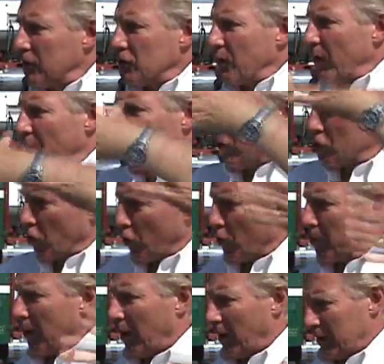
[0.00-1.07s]
it's very
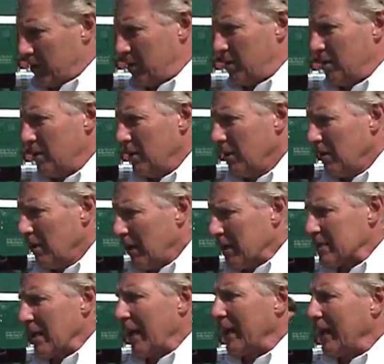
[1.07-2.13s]
turbulent.
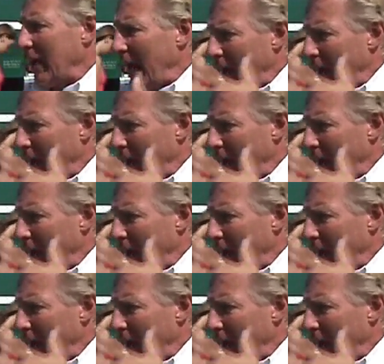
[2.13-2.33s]
It's like an